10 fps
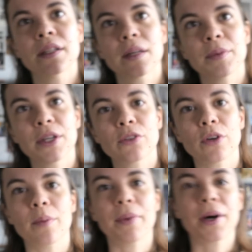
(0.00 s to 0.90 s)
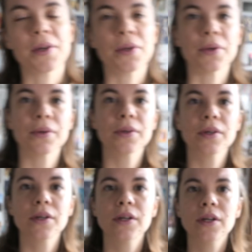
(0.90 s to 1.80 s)
I'm here to empower you.
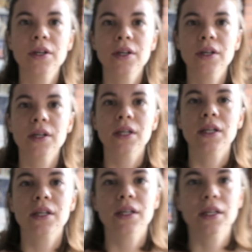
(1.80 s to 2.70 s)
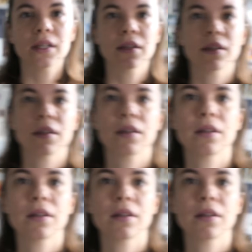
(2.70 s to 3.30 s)
And